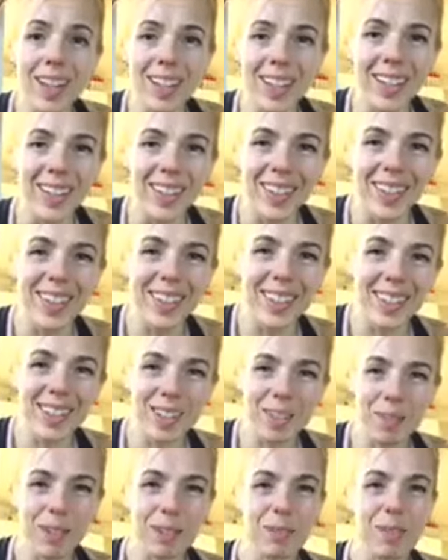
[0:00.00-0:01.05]

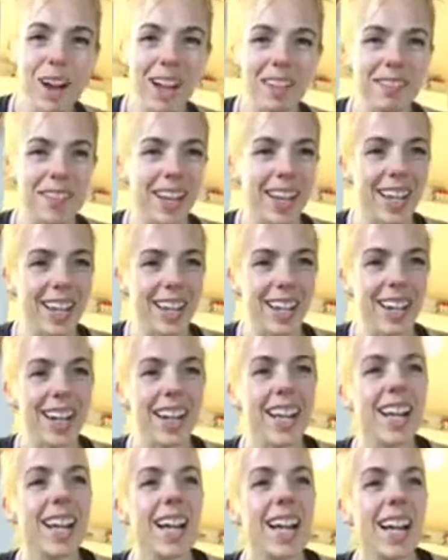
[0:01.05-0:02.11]
Stupid Wi-Fi here.
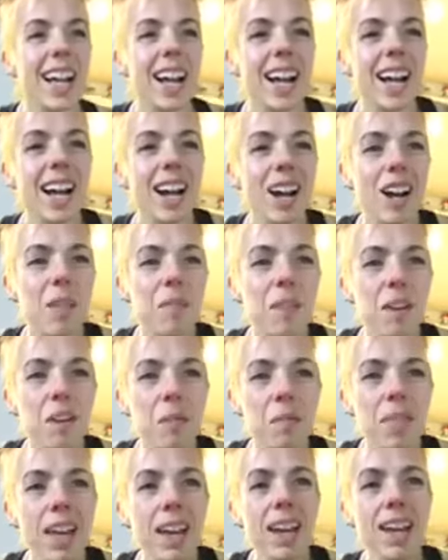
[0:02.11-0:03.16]
Um,
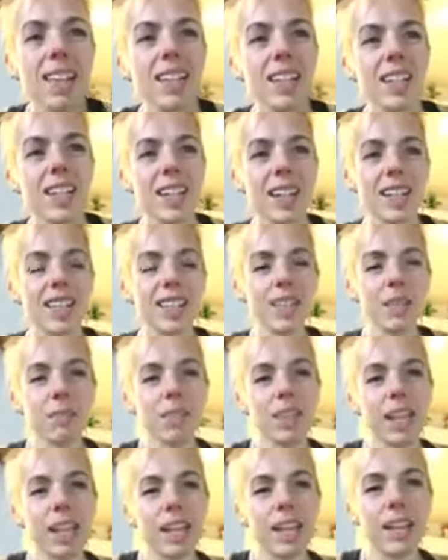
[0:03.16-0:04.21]
hope that kind of sheds some
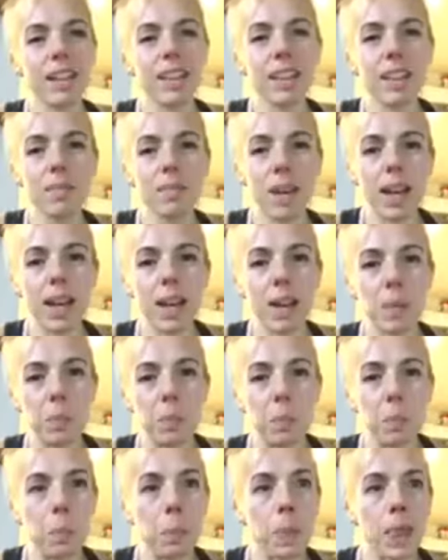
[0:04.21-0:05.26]
light on it. Um,
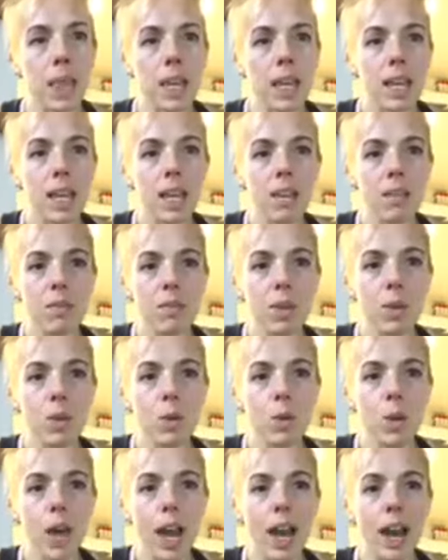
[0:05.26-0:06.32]
if
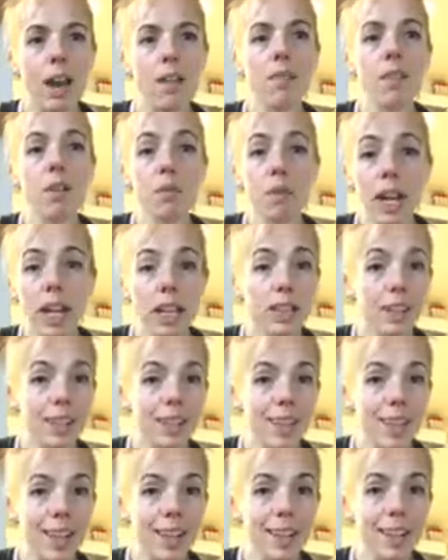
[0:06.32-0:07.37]
you have a regular
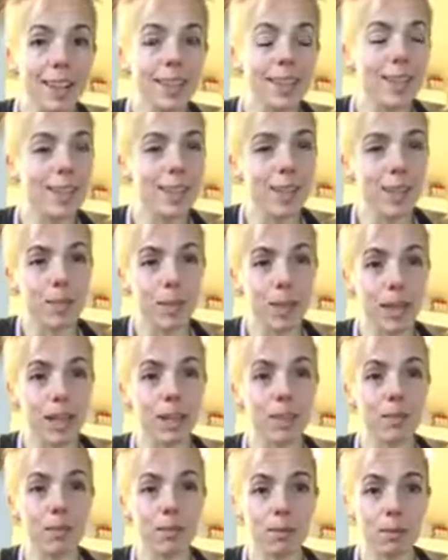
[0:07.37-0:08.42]
cycle, this is going to be
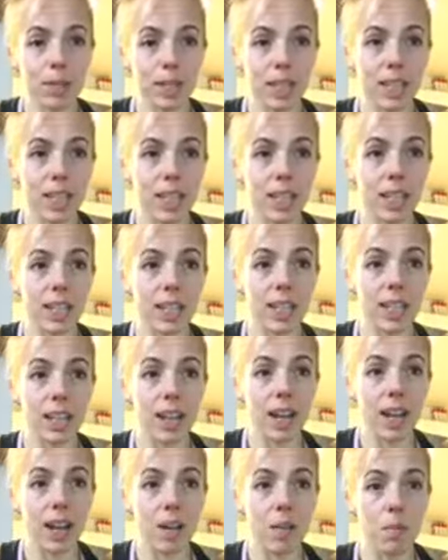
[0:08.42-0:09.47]
really,
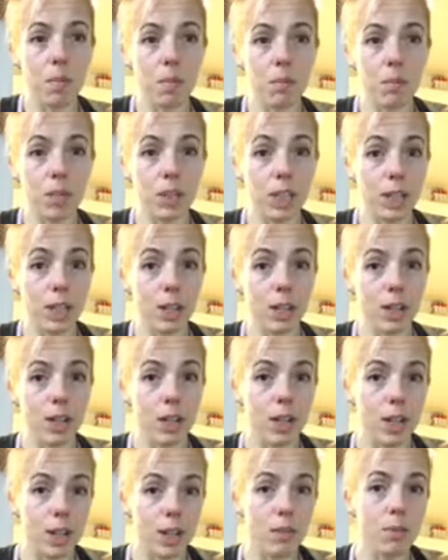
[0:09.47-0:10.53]
um, really
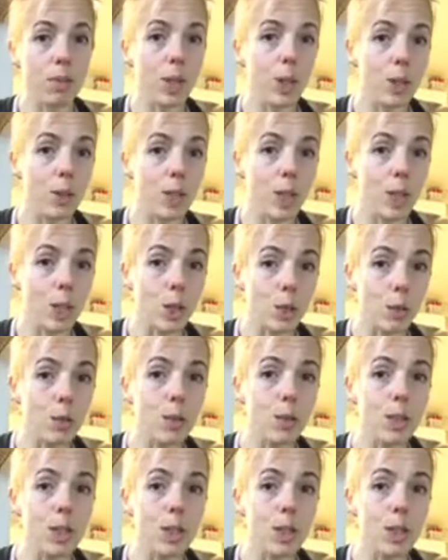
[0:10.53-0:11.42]
good for you to use.